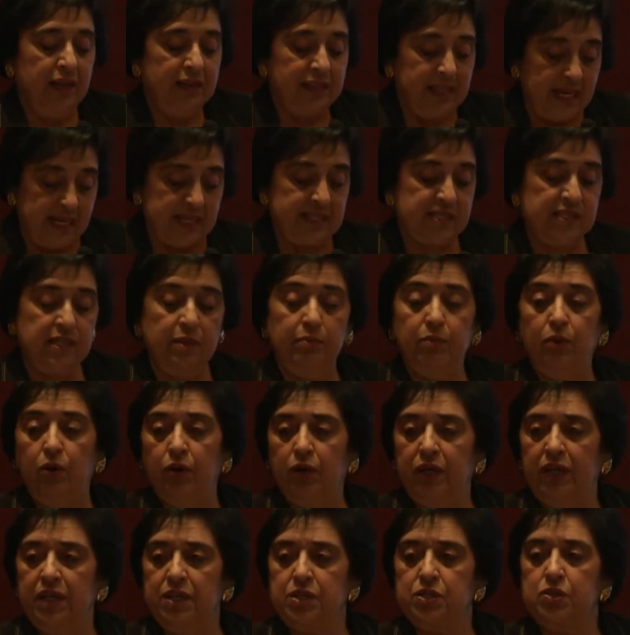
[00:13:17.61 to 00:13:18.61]

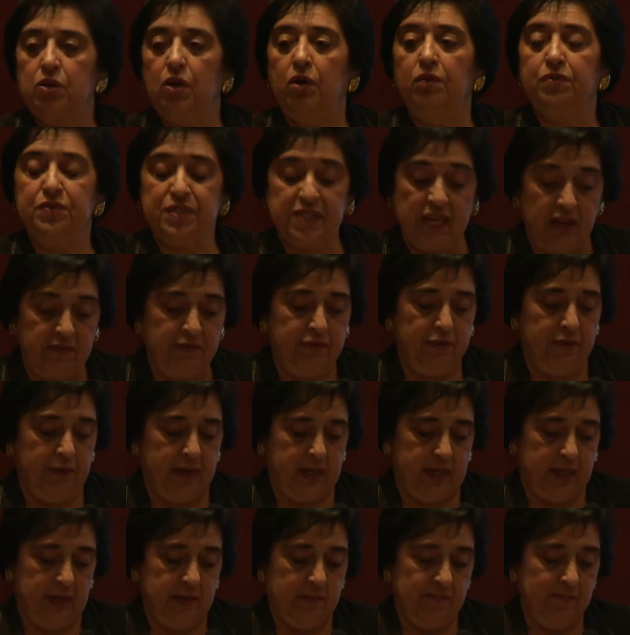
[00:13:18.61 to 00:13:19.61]
testimonies of
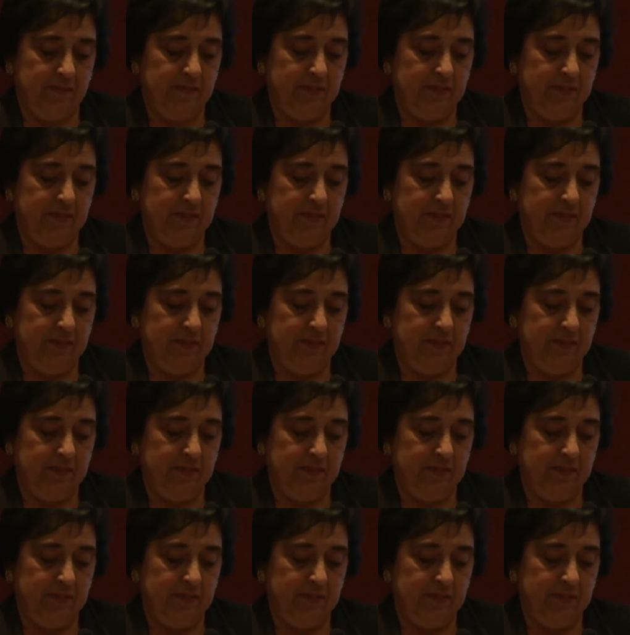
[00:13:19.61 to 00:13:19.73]
suffering,